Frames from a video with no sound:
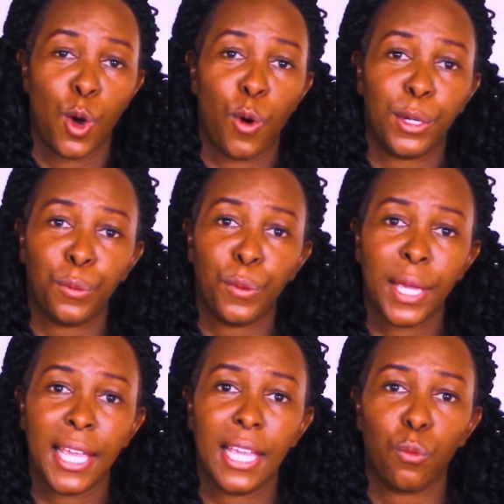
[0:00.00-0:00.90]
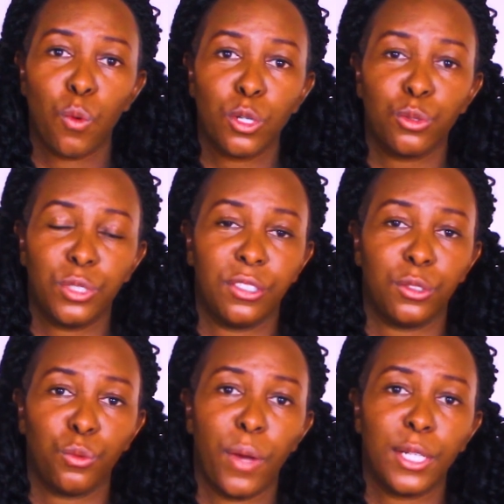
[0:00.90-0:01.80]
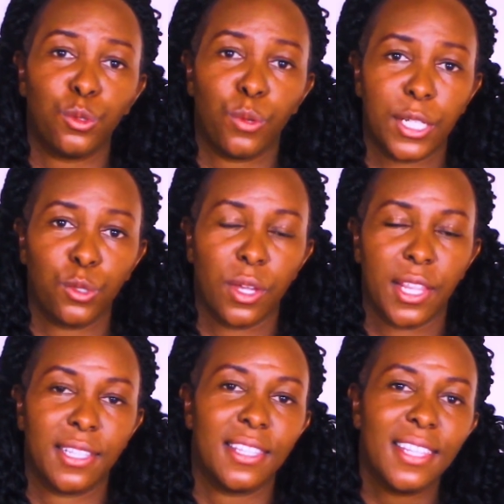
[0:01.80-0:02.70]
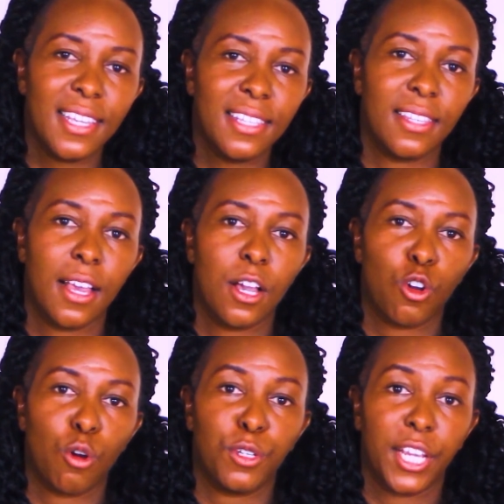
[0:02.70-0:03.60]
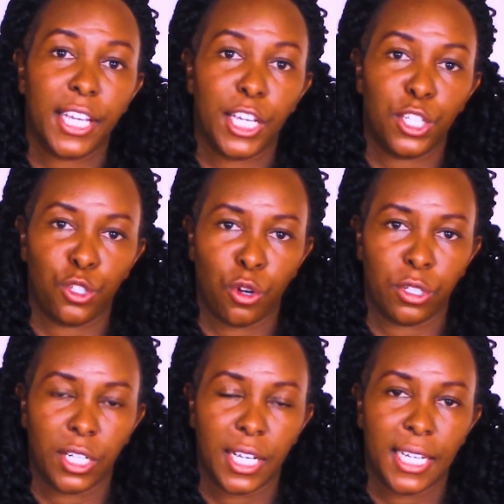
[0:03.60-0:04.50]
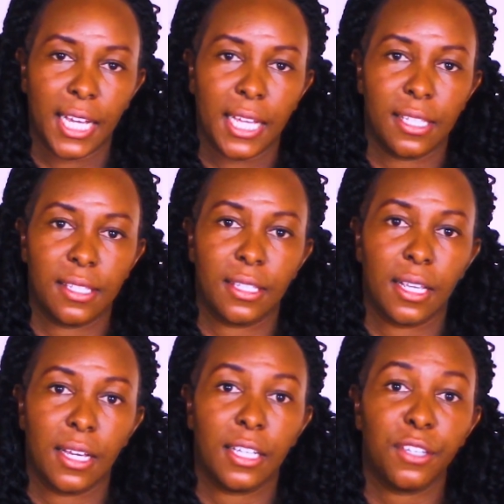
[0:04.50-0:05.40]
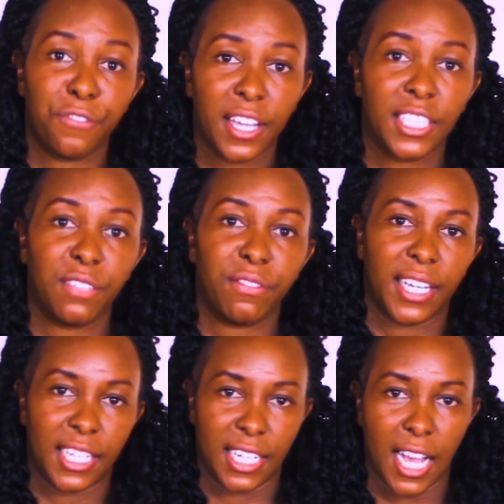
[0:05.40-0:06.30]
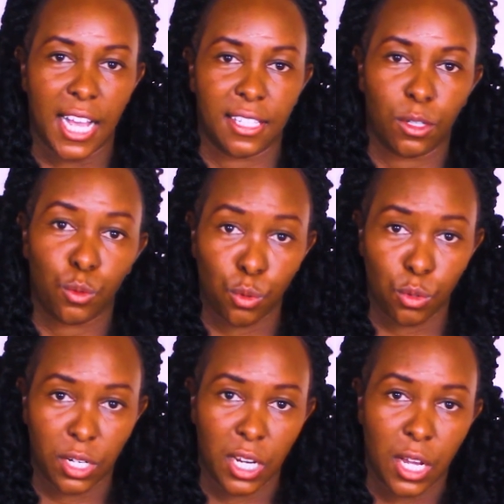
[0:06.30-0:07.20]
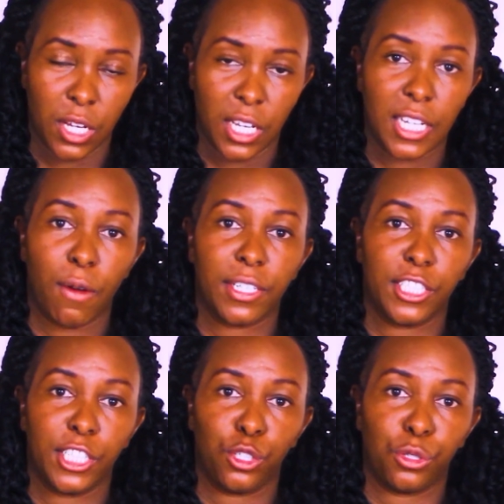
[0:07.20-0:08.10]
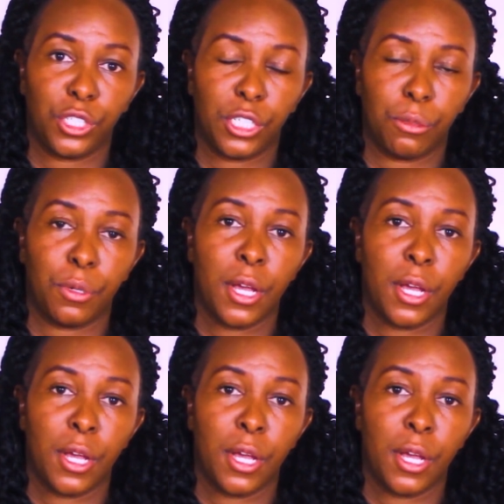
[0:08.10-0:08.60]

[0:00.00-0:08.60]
when we want to ensure that this communication is effective and it has grown in our relationship,